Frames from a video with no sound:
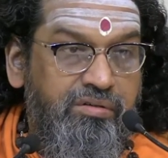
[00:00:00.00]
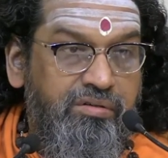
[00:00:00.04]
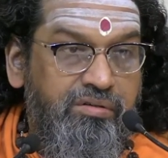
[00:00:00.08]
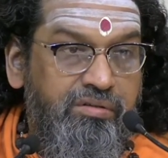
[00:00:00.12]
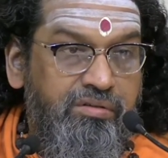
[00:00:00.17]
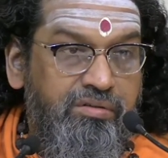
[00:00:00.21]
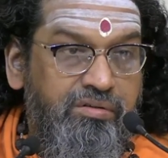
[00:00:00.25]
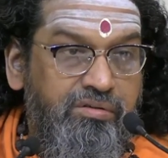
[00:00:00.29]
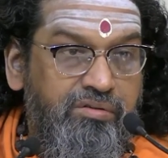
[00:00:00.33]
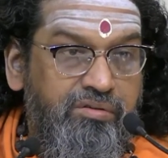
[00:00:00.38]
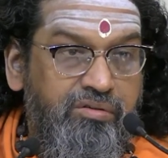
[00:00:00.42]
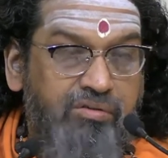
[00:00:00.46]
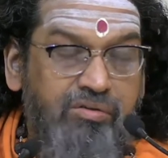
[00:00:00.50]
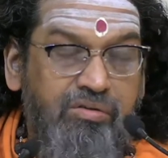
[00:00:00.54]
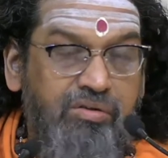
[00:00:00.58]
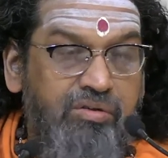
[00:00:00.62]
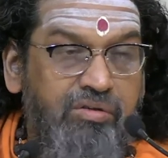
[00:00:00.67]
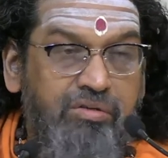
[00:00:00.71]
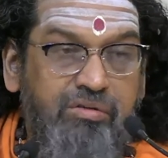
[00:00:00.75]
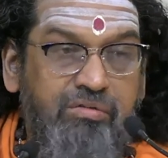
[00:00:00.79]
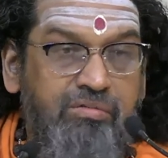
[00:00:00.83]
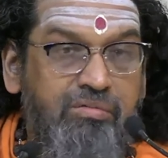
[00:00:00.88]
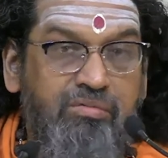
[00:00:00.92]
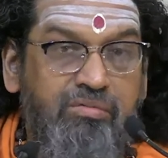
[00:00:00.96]
So
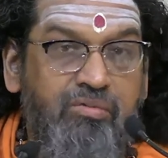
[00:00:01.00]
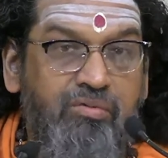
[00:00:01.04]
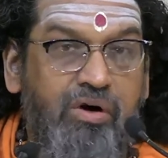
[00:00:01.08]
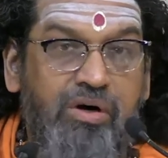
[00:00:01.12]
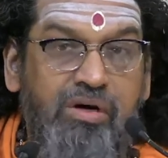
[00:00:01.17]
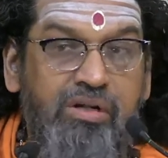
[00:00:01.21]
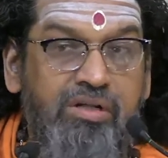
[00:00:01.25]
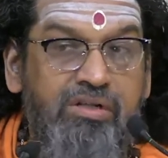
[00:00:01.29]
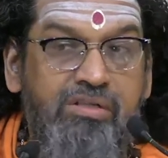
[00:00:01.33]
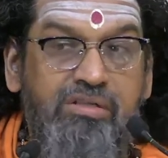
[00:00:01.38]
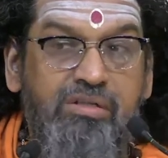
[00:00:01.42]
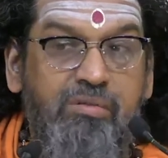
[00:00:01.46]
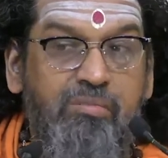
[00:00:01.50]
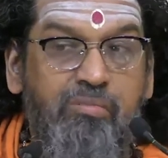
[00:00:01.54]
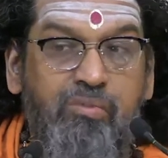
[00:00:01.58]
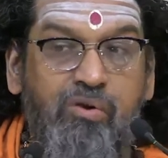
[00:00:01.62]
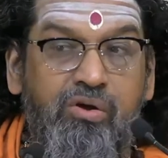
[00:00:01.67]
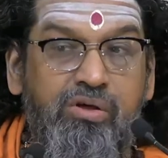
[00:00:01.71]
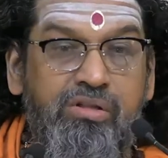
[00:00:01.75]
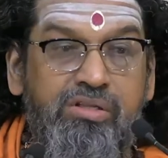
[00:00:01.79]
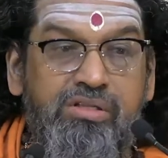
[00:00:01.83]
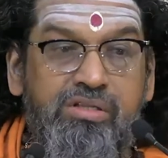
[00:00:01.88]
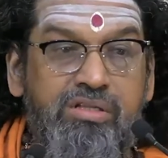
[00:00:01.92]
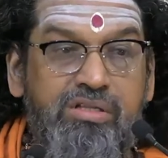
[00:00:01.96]
what is the
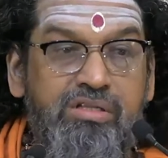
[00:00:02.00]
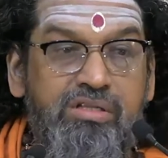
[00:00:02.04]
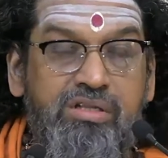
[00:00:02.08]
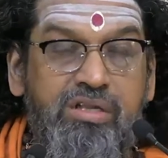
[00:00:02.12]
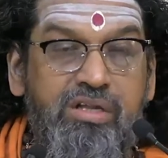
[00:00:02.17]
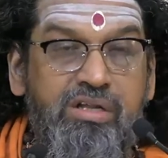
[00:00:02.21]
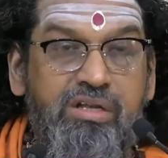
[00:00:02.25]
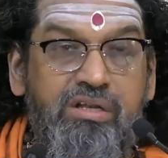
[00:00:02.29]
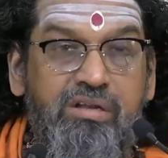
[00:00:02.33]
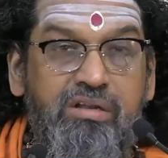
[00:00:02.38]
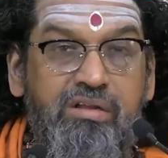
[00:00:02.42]
process then?